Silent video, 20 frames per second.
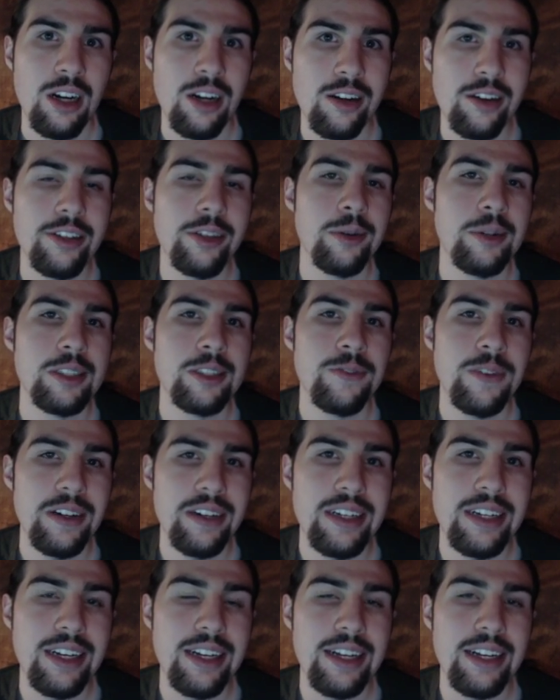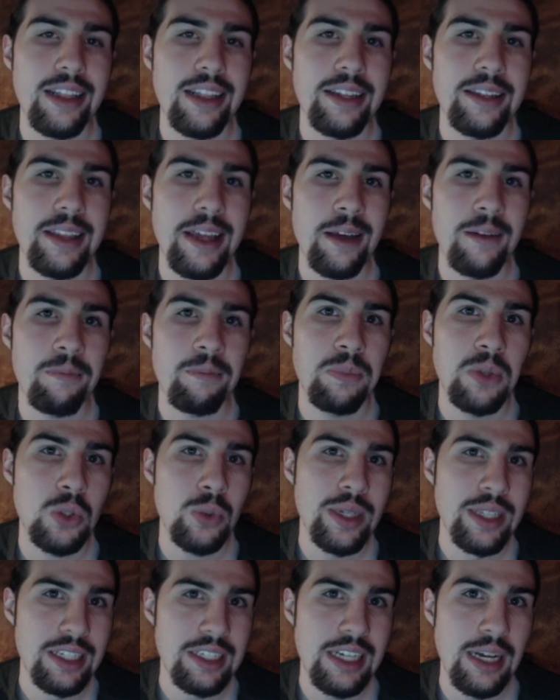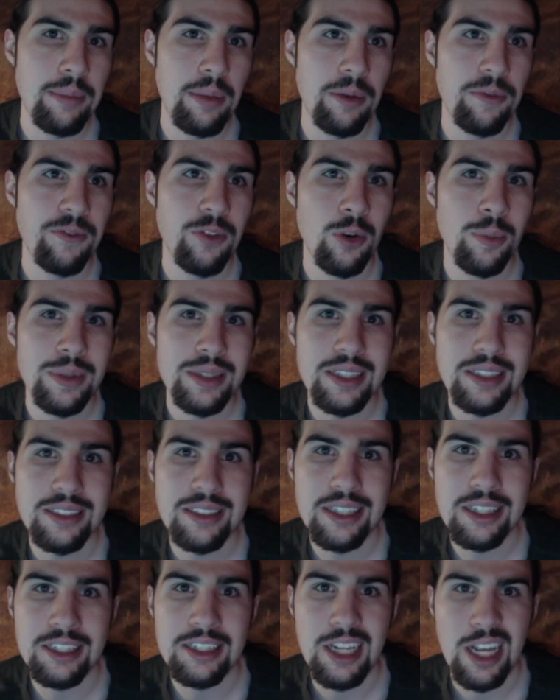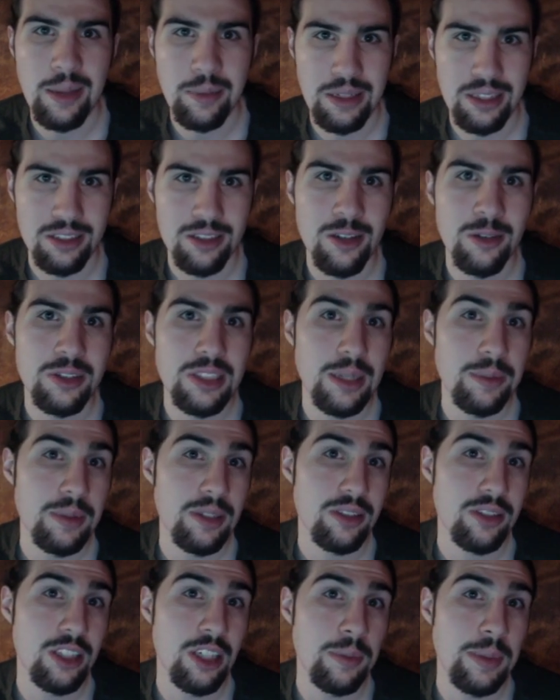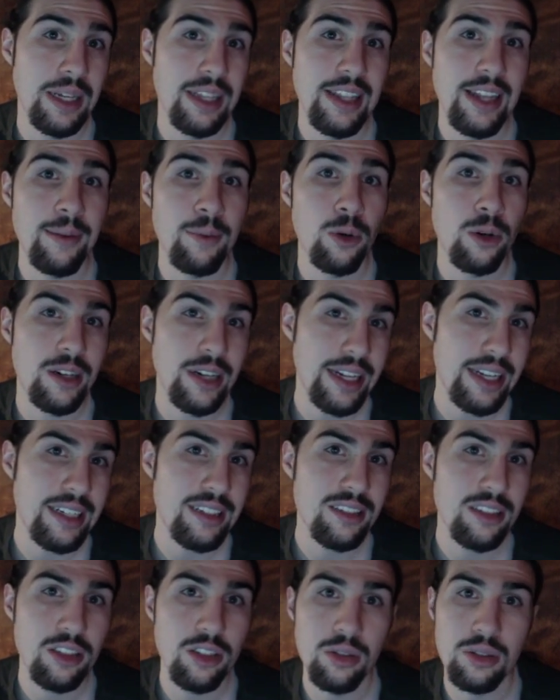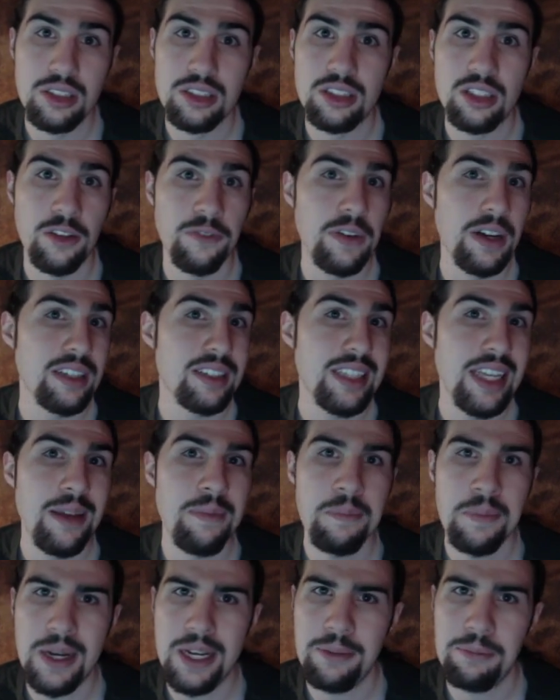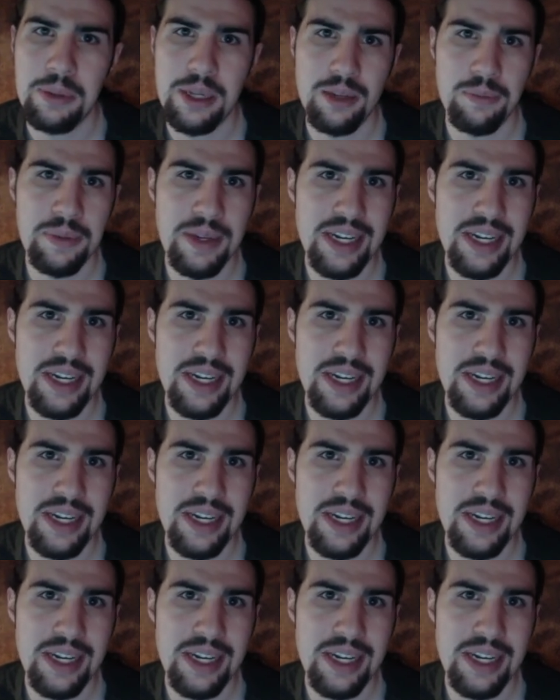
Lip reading: Although it's very likely that between the time I'm filming this and the time this goes up, there's going to be a lot more leaks, so the stuff I say might be a